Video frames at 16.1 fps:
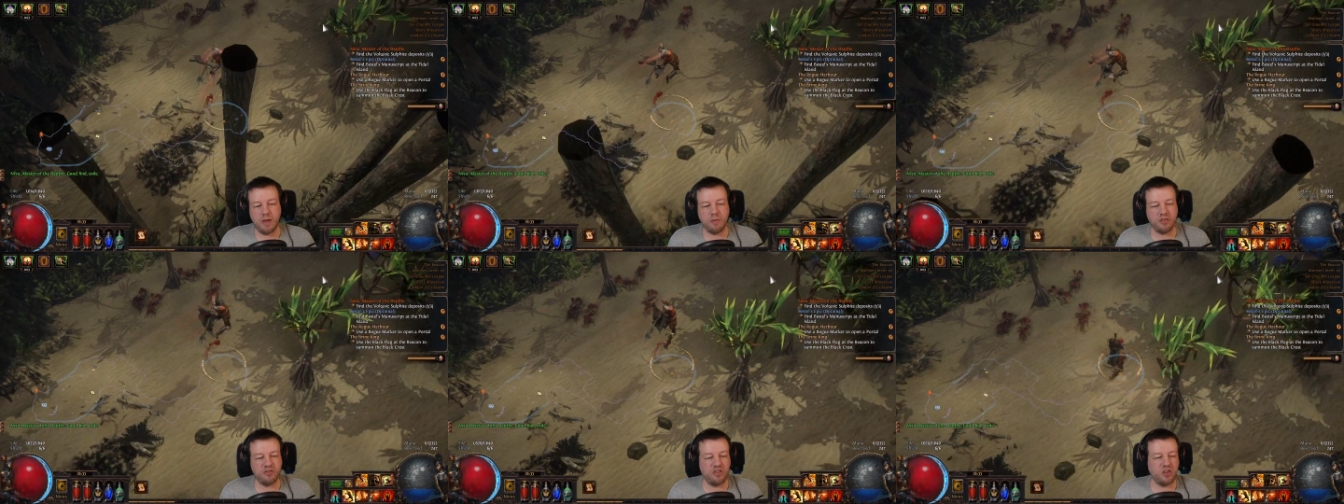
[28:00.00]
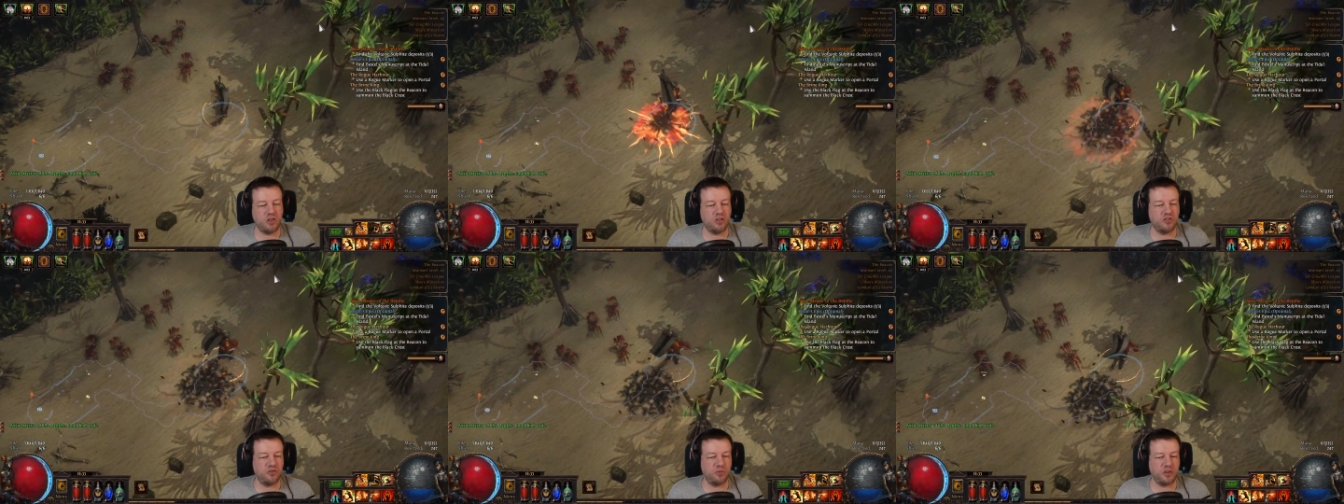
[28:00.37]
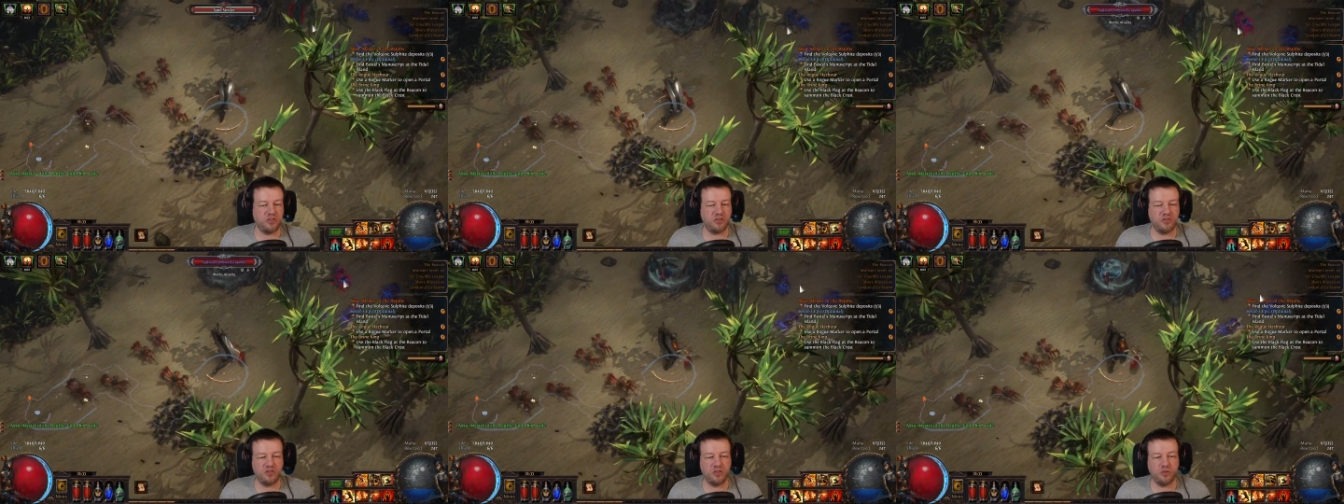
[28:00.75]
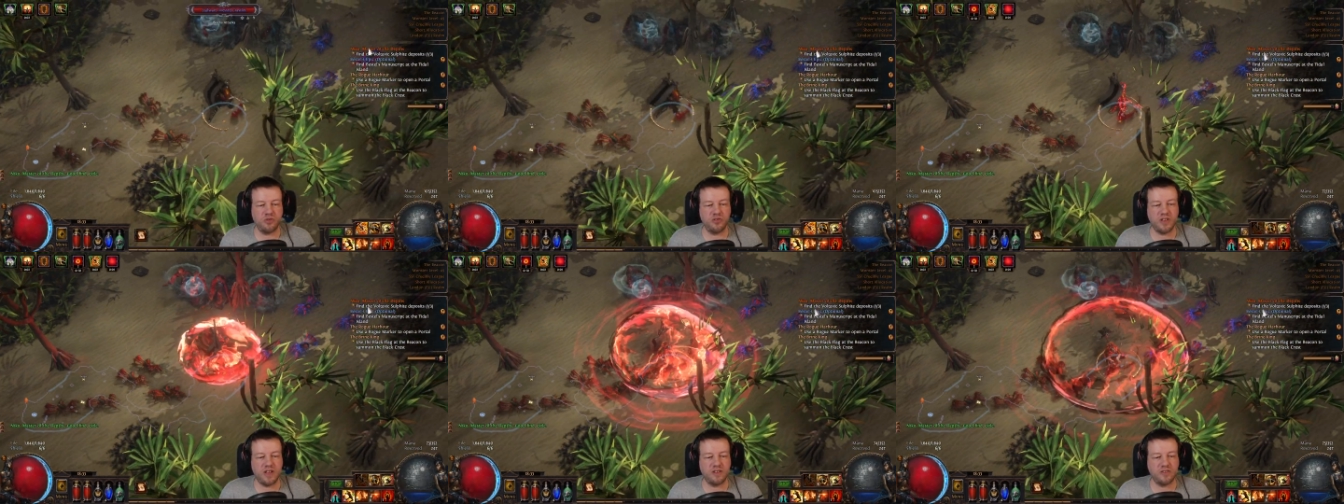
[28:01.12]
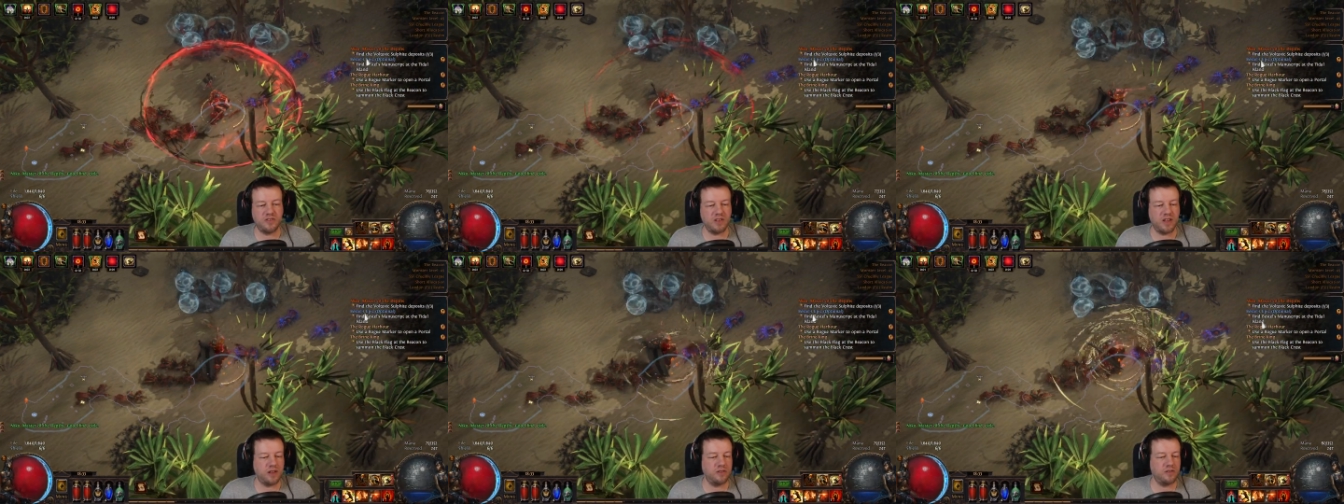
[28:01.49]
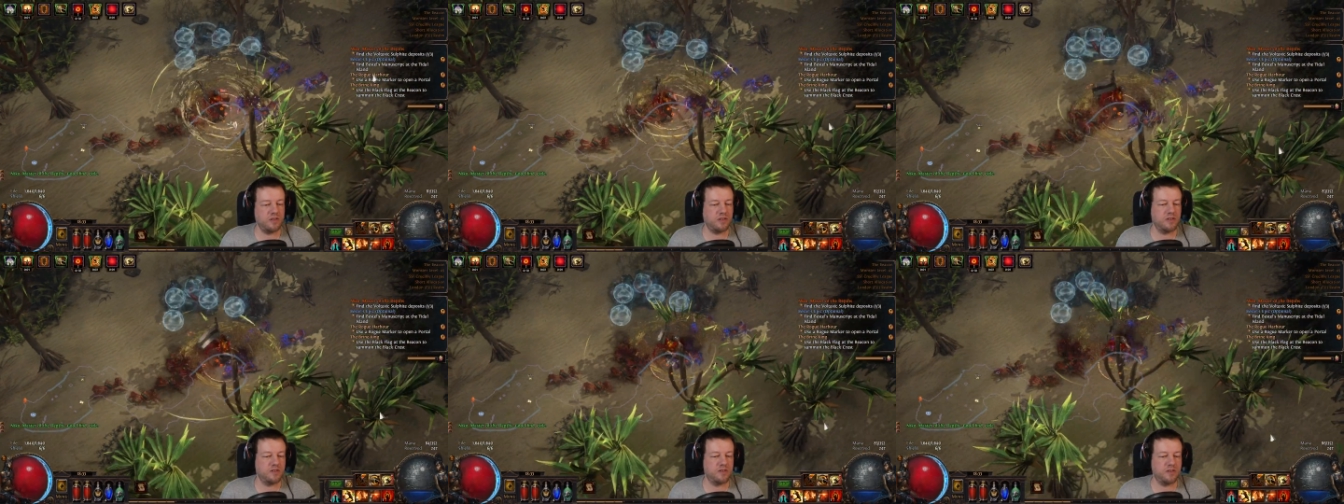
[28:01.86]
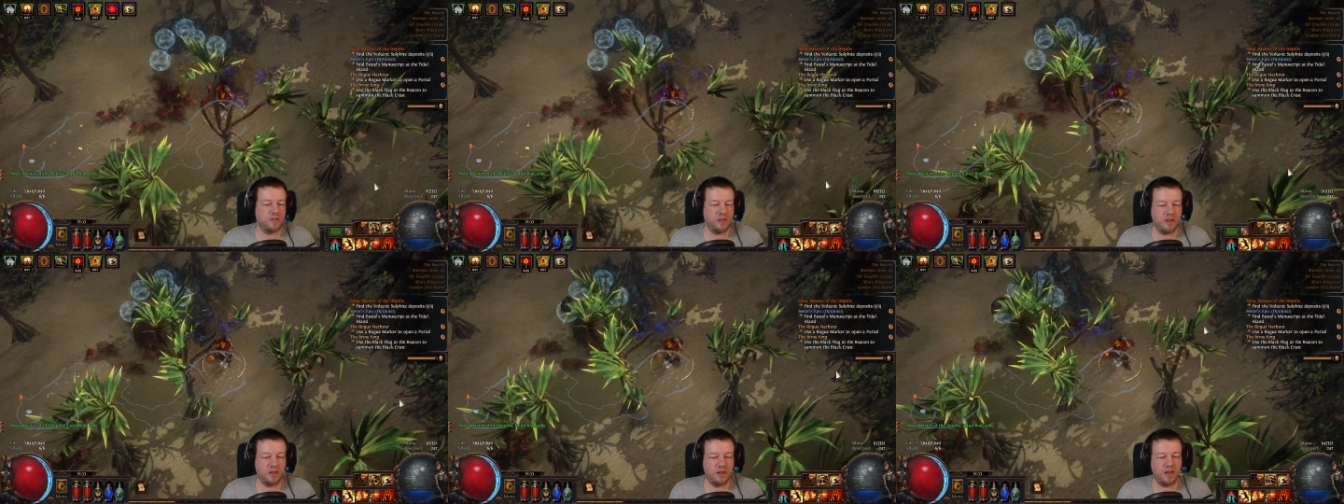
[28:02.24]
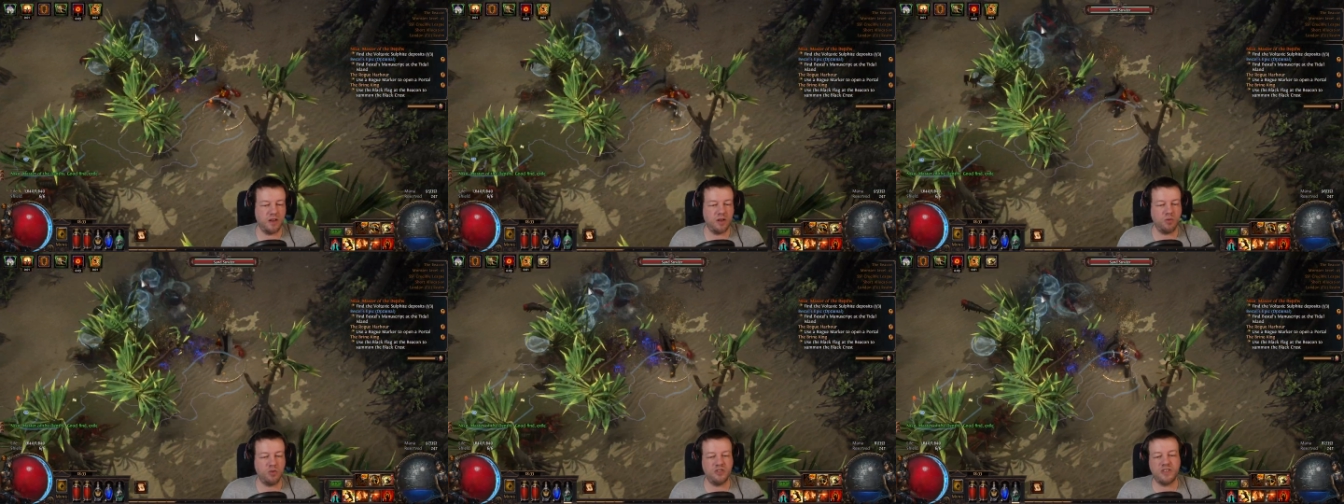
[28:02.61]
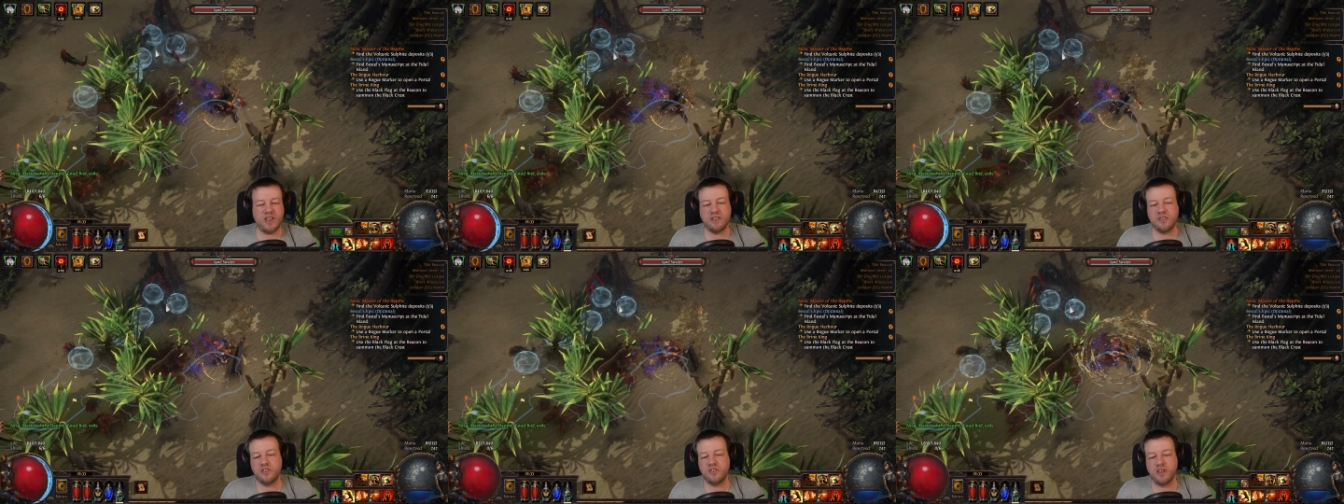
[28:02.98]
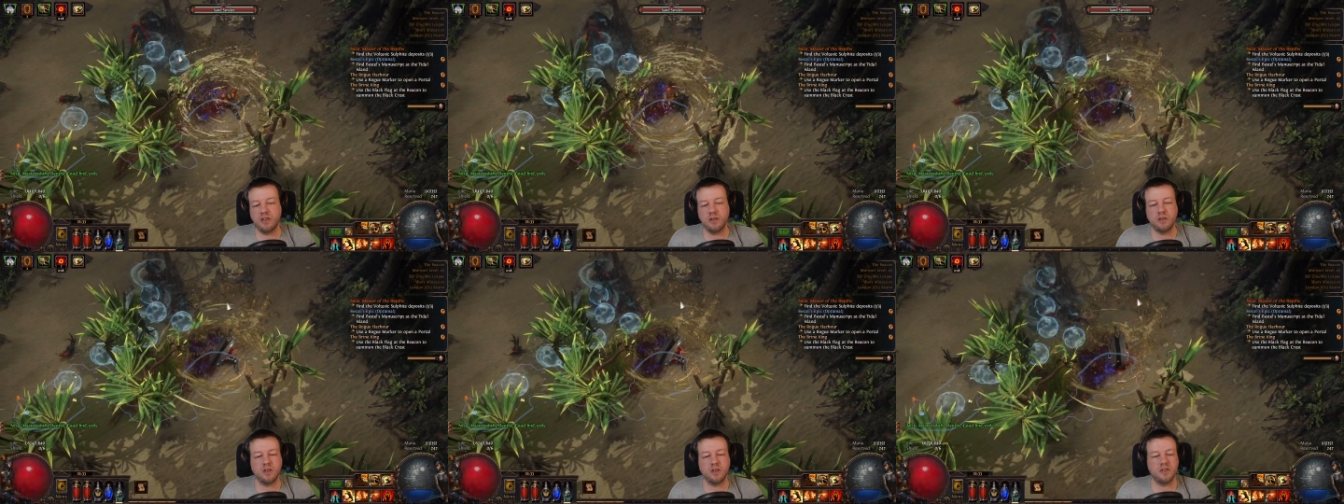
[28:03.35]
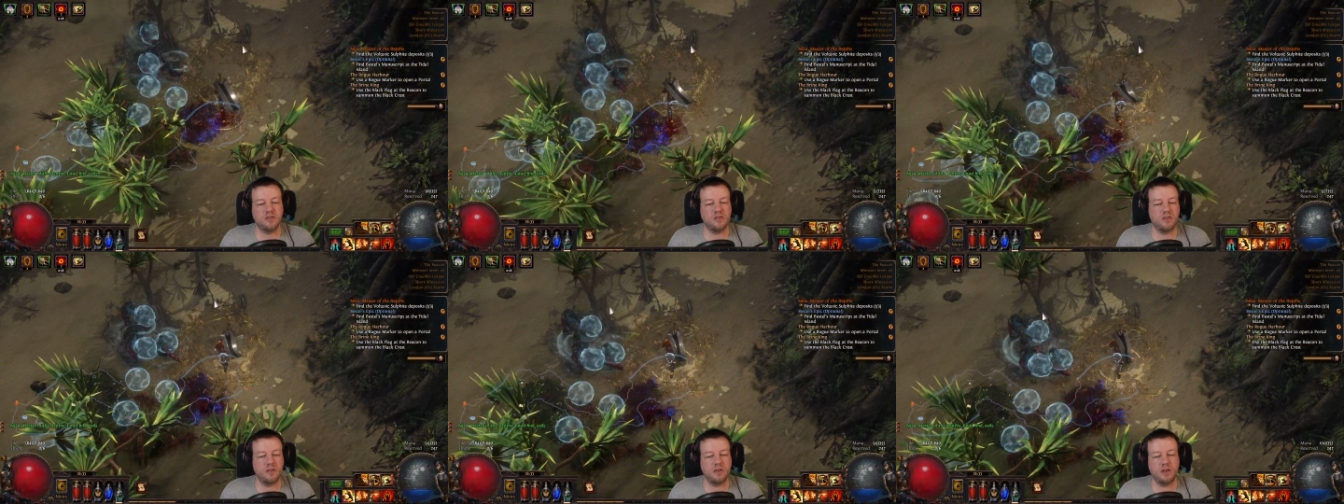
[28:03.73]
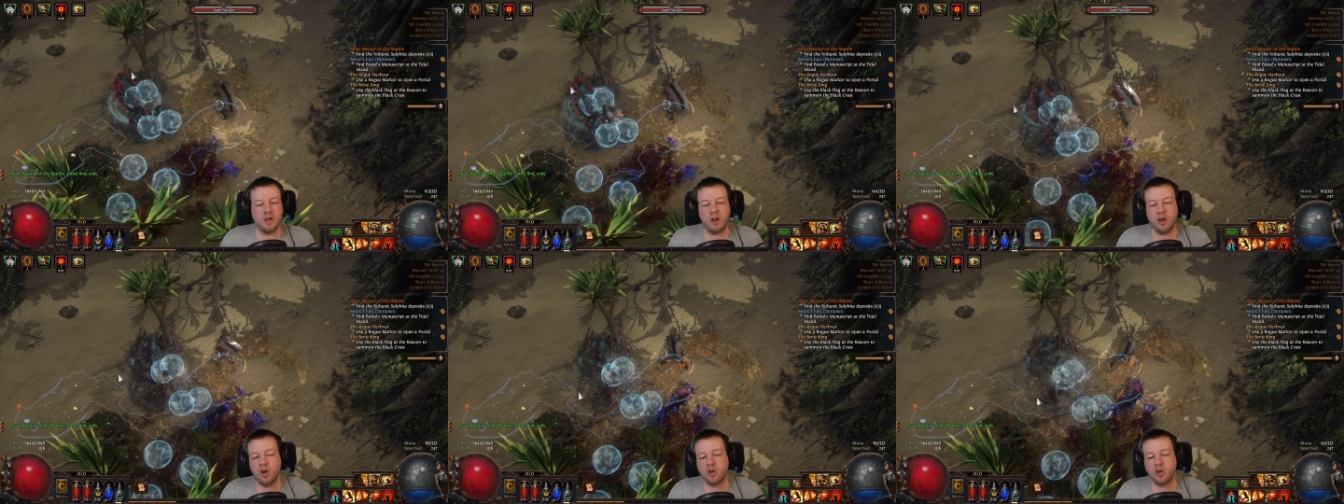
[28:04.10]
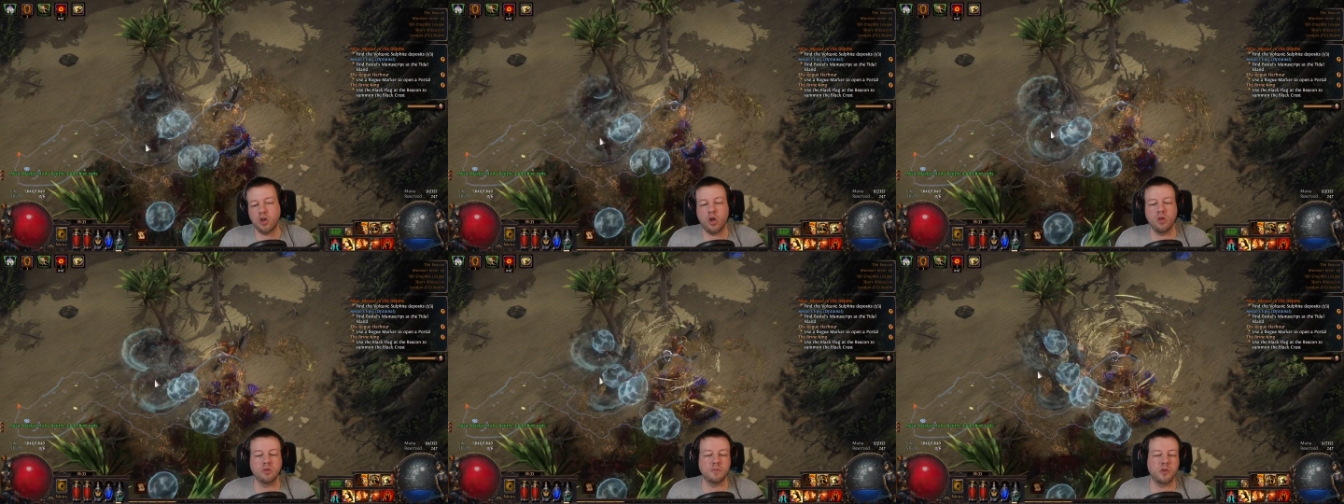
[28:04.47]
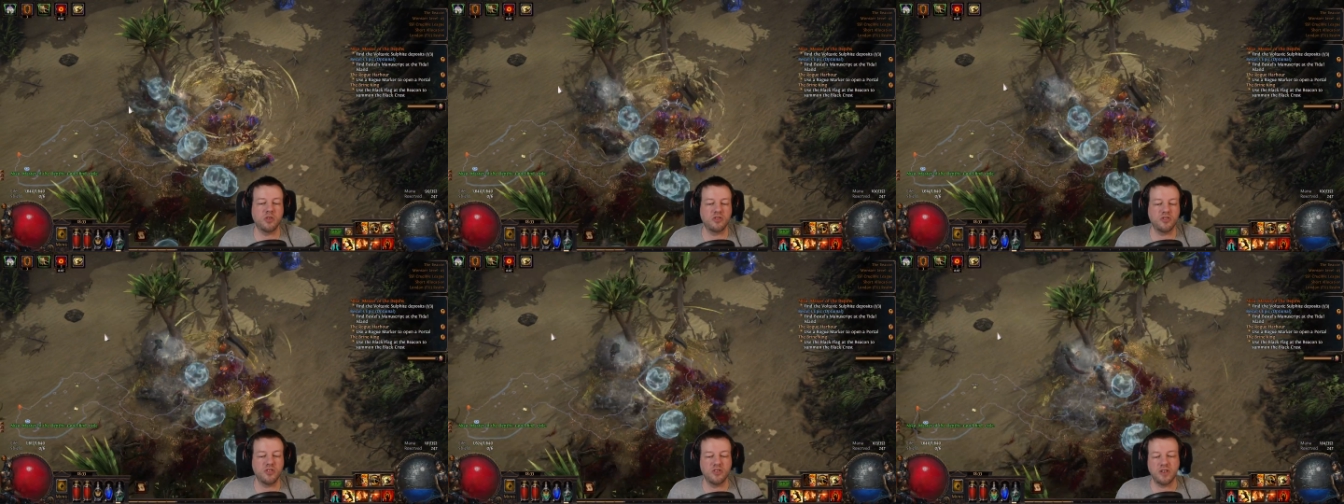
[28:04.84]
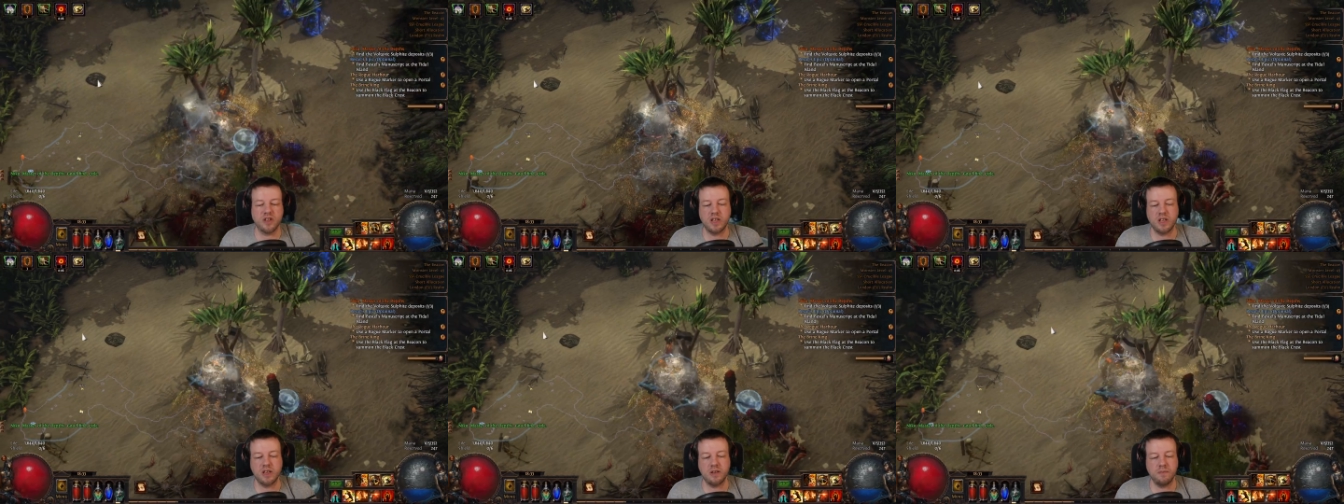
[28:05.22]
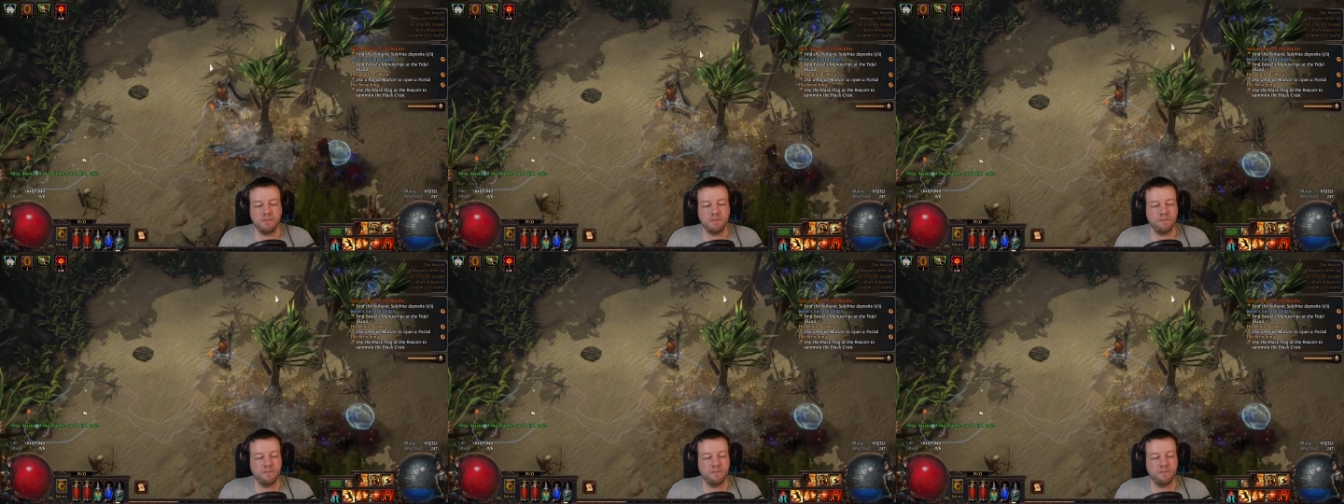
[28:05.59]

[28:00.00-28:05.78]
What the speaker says: actually going to switch to sand stance, because I don't want to stand still, because a lot of cold monsters in here.